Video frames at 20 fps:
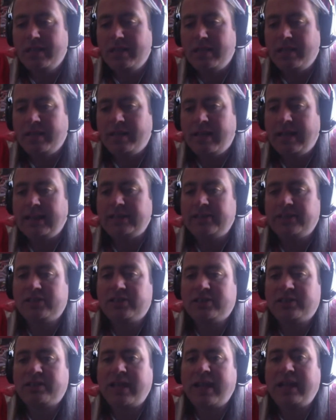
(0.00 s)

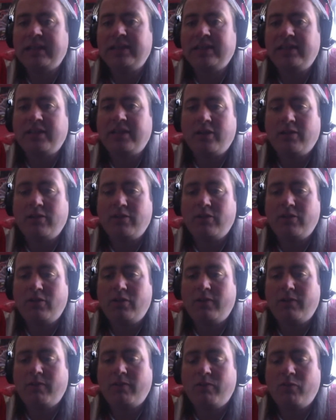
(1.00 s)
know, a lot
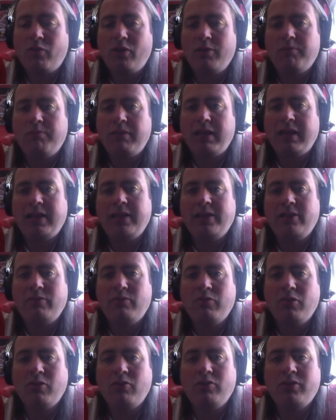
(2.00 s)
of them want to play in the
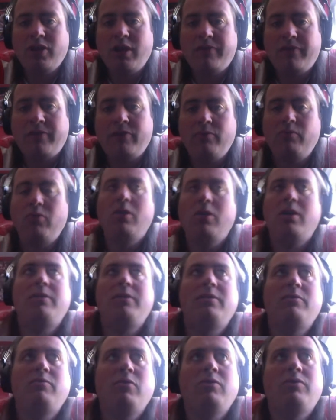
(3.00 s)
World Cup for the
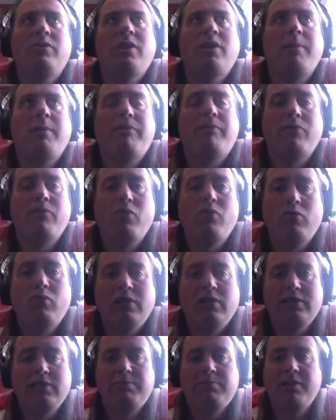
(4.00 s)
World Cup for all
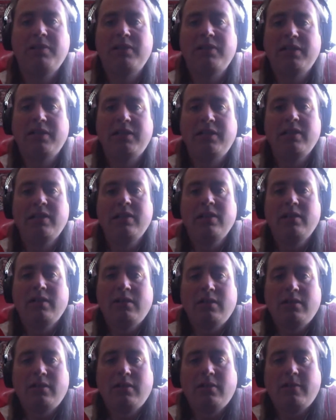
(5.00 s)
its bloody.
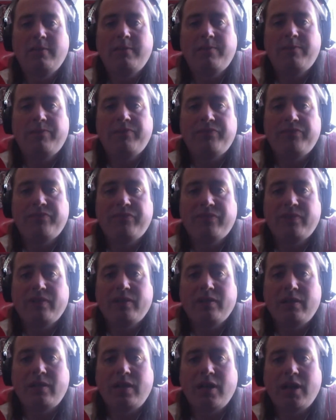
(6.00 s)

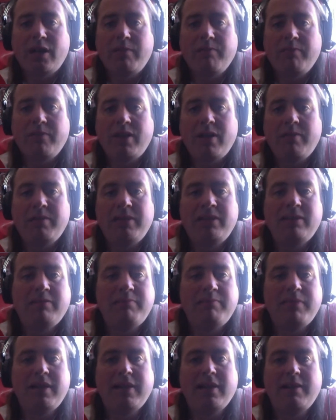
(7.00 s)
I mean,
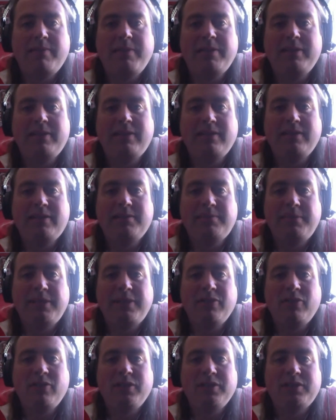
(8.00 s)
and to be
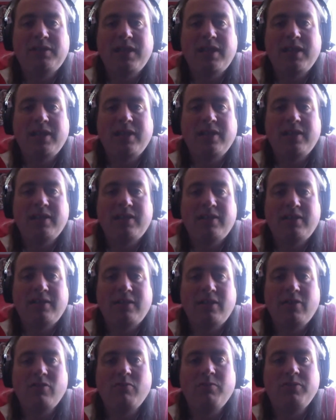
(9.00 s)
honest, hey,
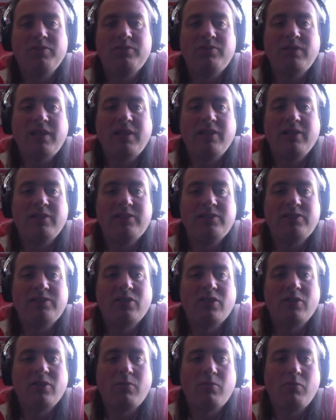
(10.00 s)
almost in a
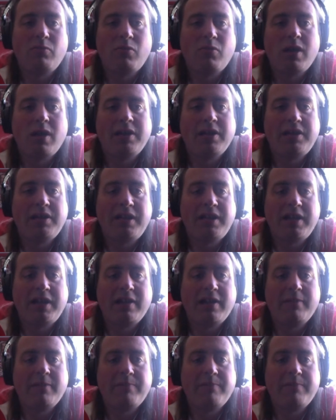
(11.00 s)
certain way here.